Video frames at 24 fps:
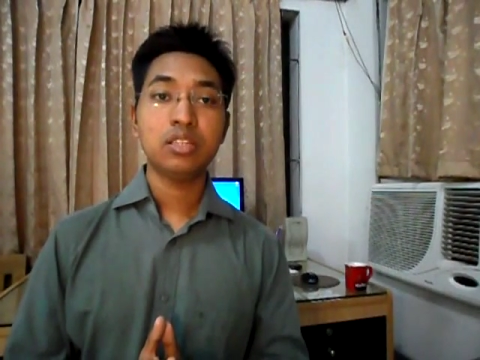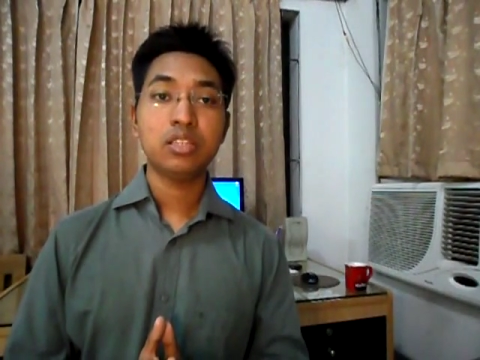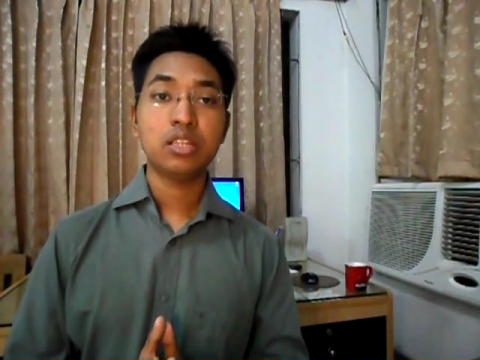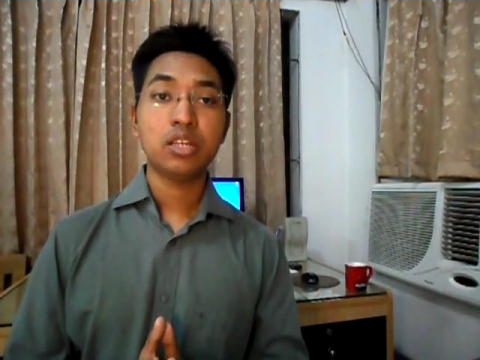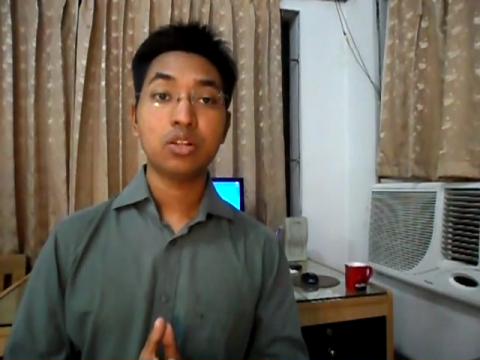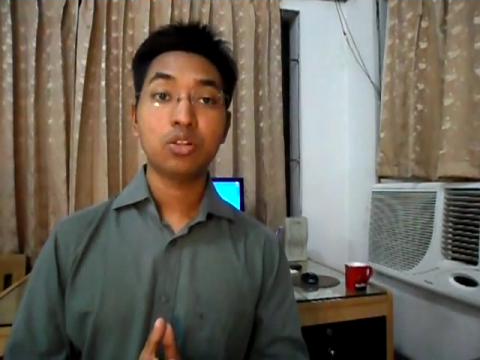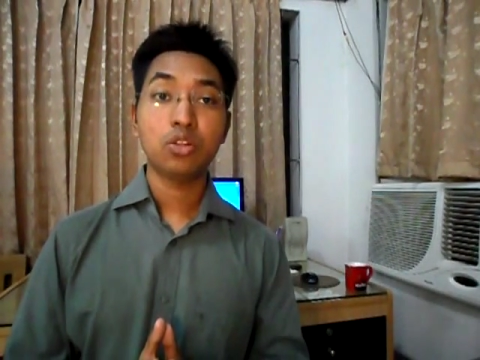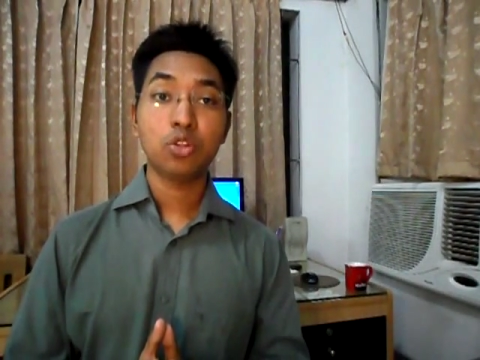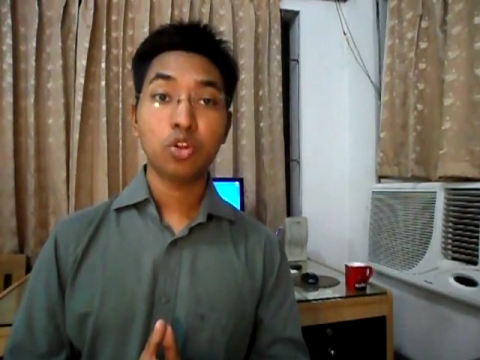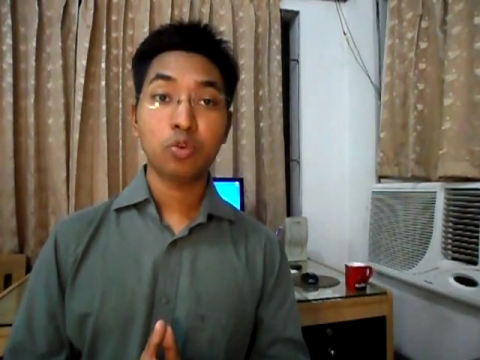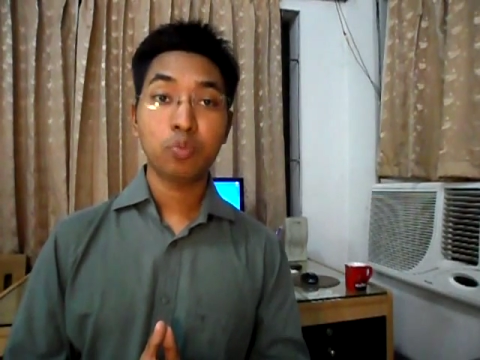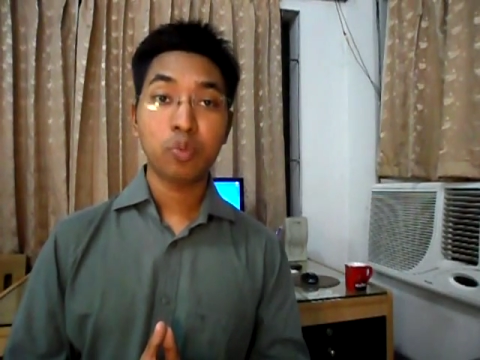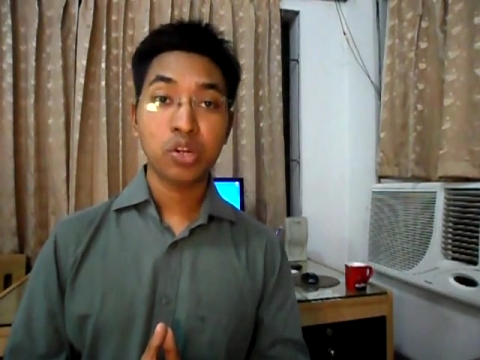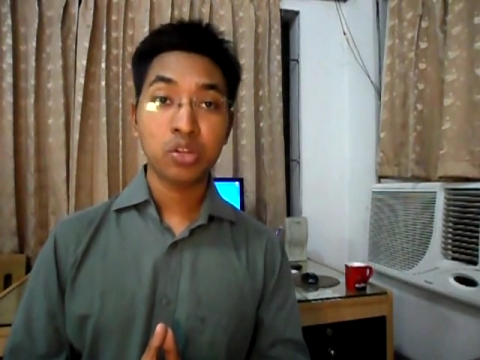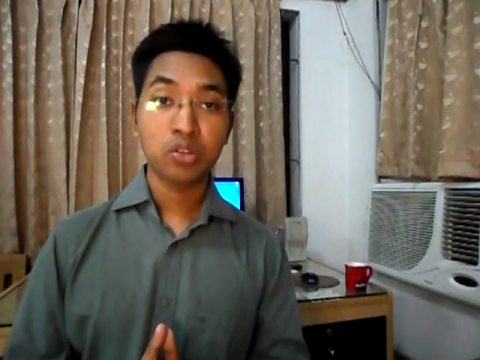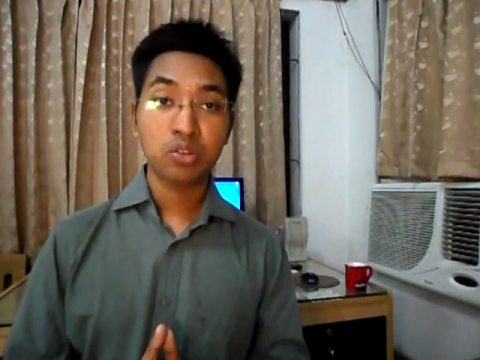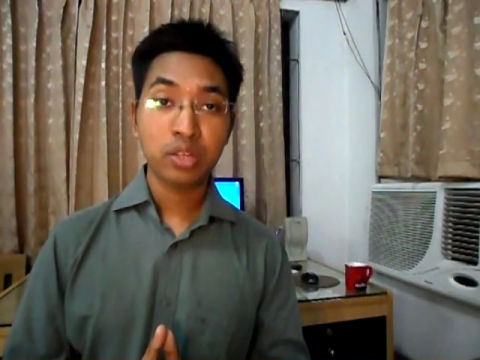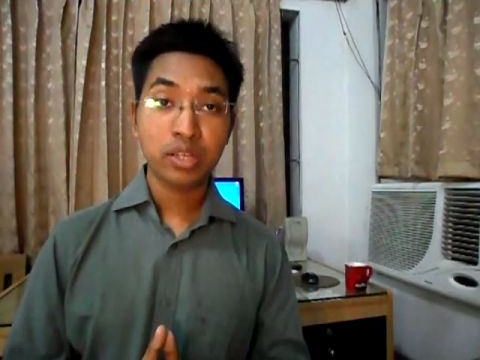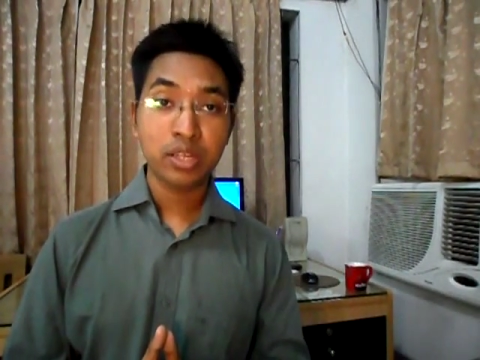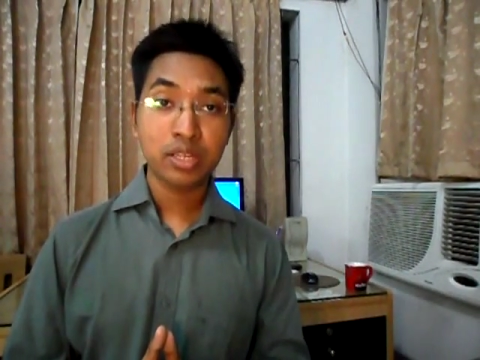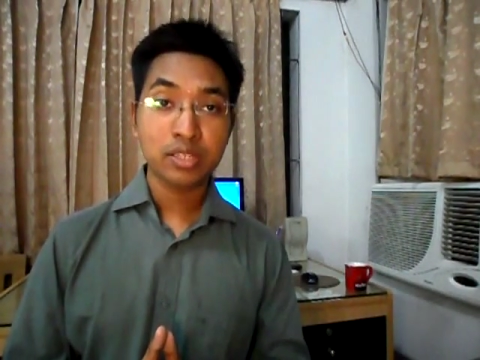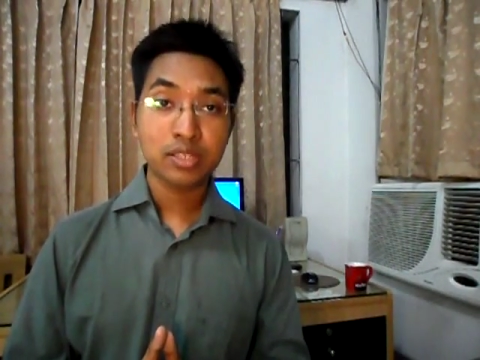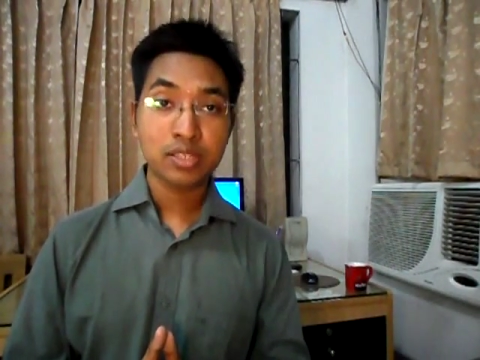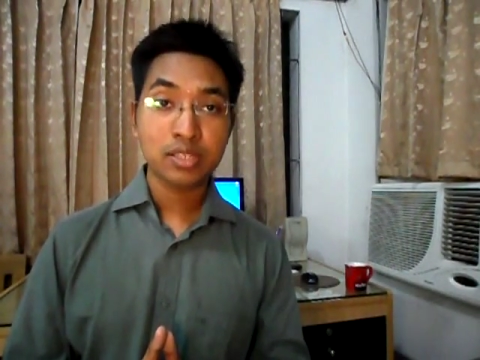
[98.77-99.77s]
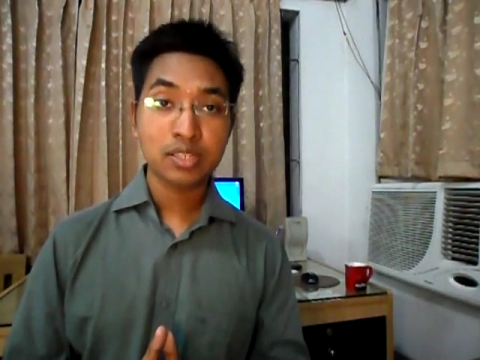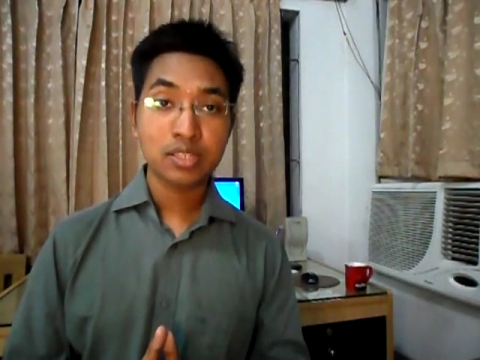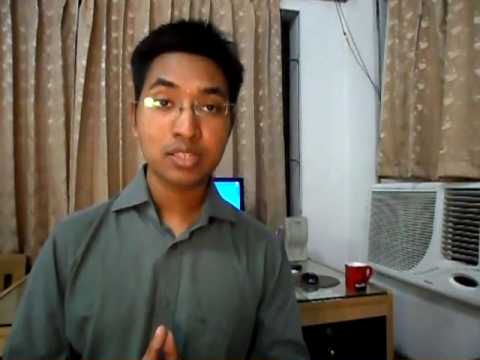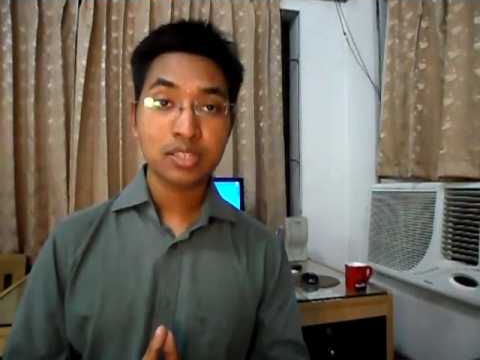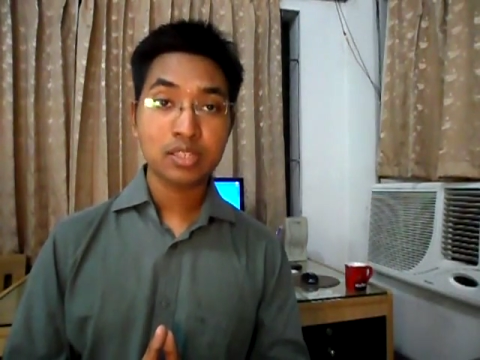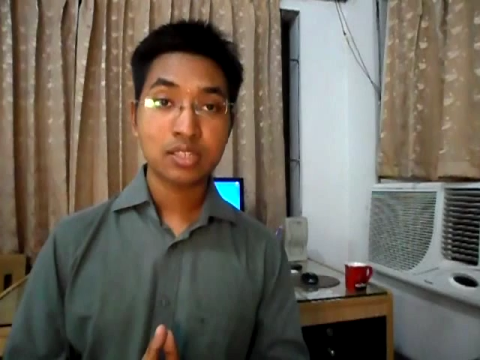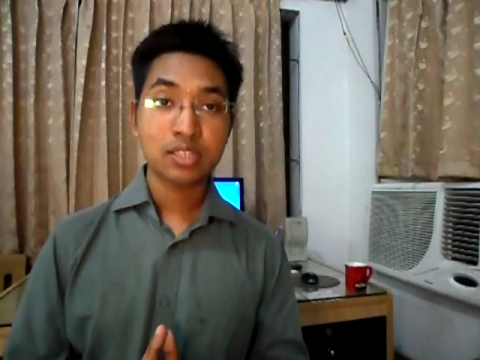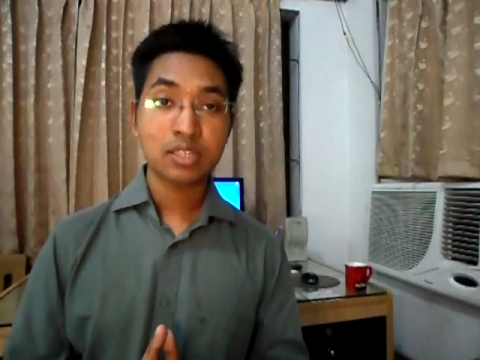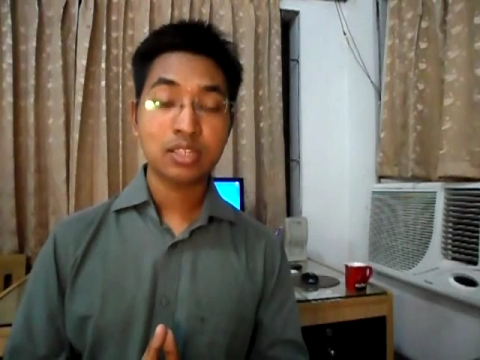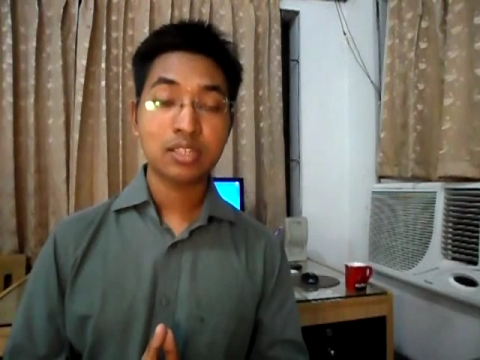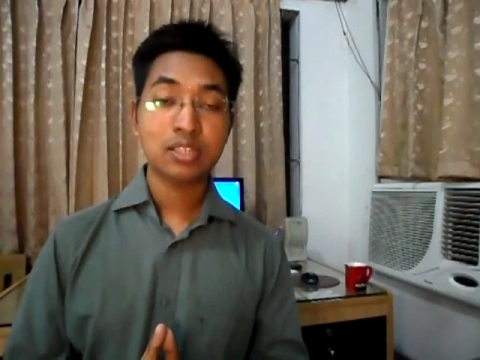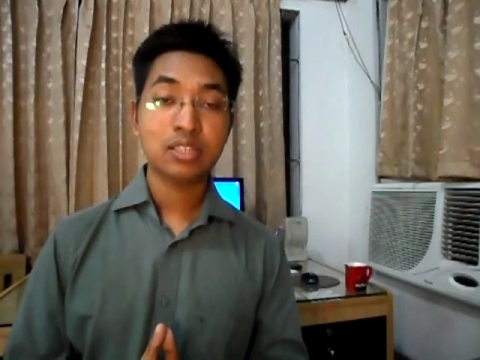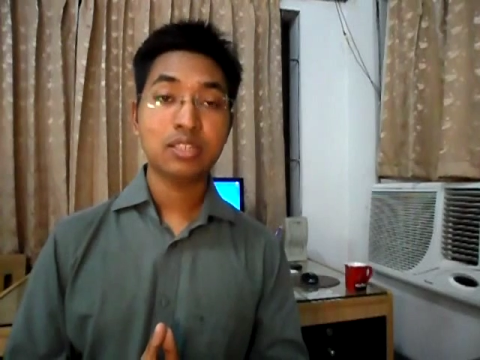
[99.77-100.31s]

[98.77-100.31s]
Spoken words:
in the glomerulus